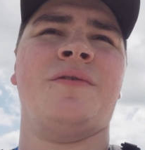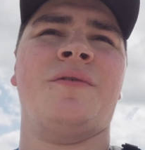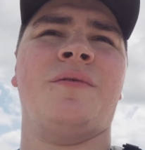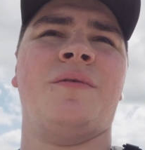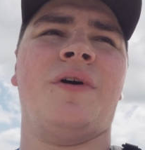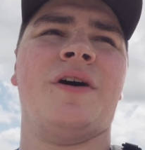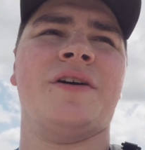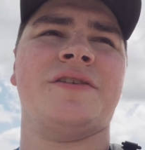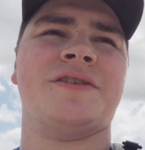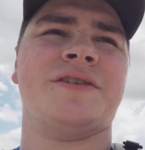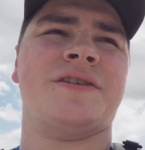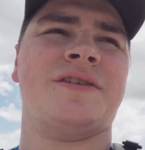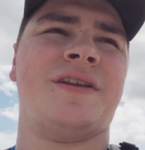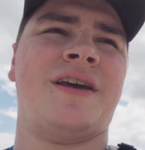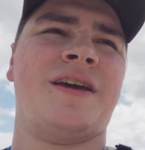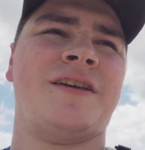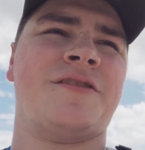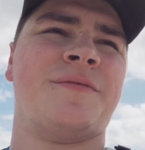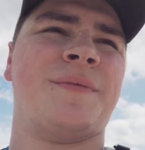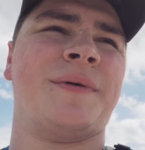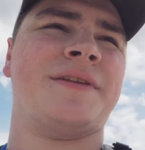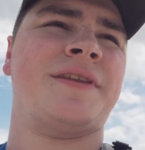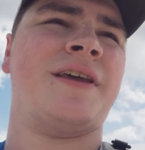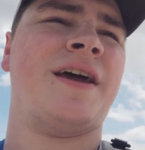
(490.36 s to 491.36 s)
wasn't as
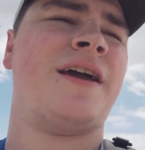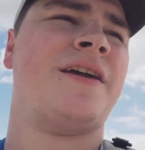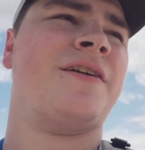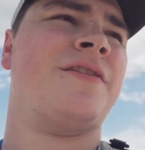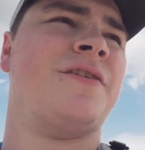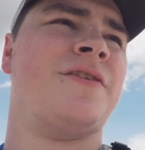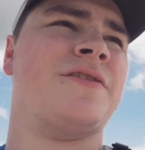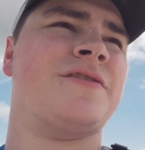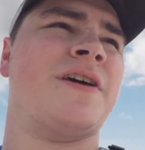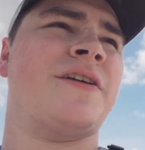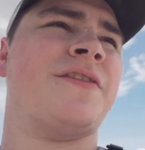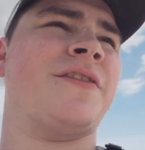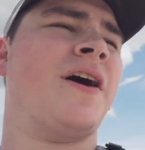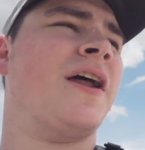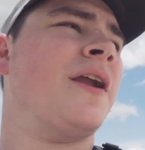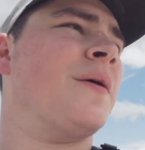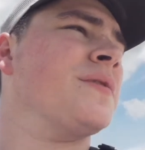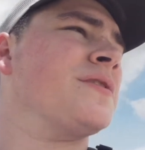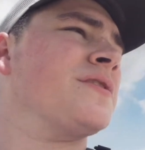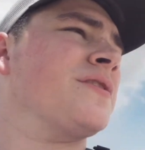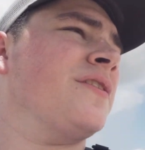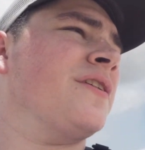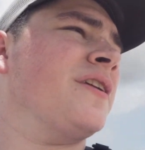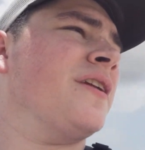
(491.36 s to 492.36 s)
spectacular as I thought it
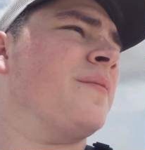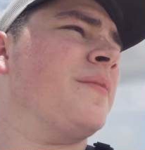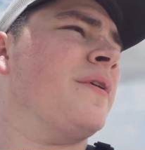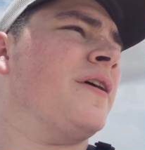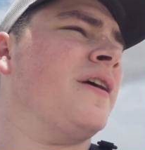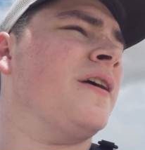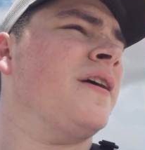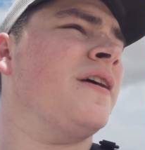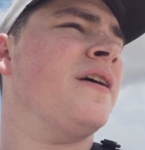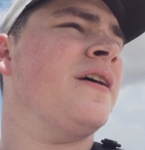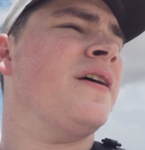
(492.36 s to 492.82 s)
was going to be.